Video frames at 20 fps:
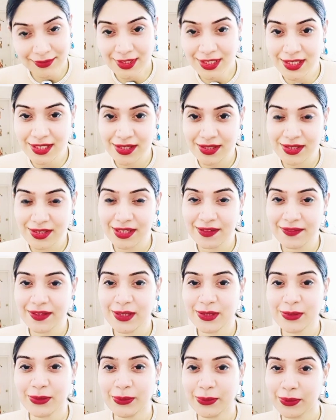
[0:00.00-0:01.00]
today we
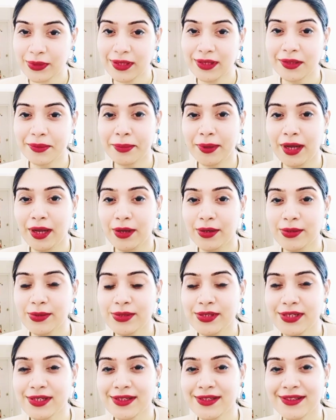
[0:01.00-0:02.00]
are talking
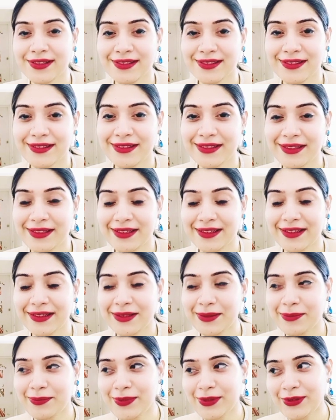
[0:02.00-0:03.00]
about a
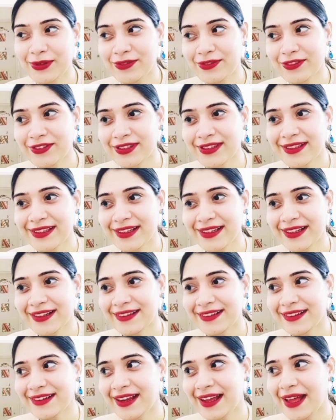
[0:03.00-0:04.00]
beautiful thing
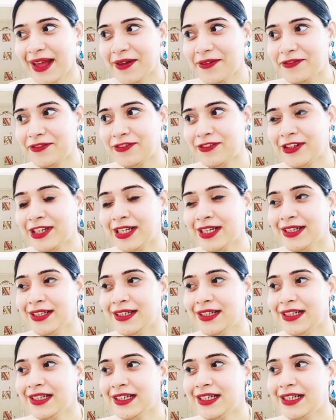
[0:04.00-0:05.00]
that I have
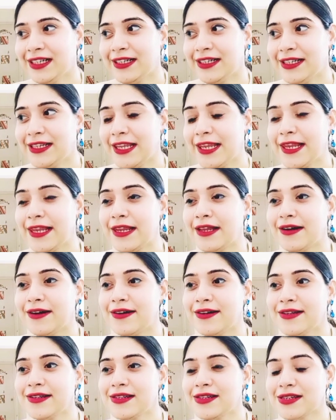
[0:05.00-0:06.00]

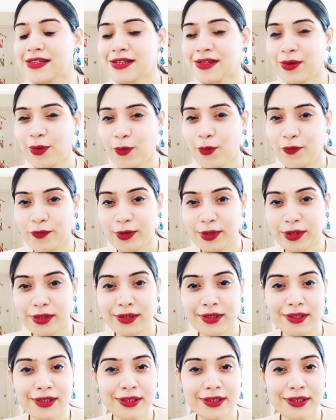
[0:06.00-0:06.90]
learned over